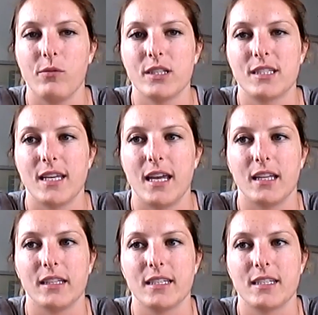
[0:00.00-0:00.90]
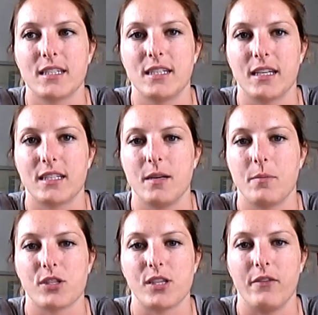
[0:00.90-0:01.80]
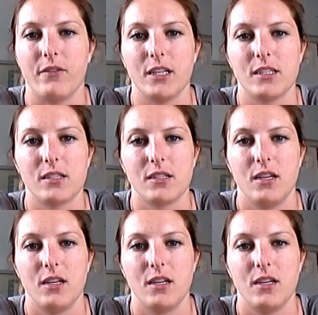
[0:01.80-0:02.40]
would say at least 60% of it.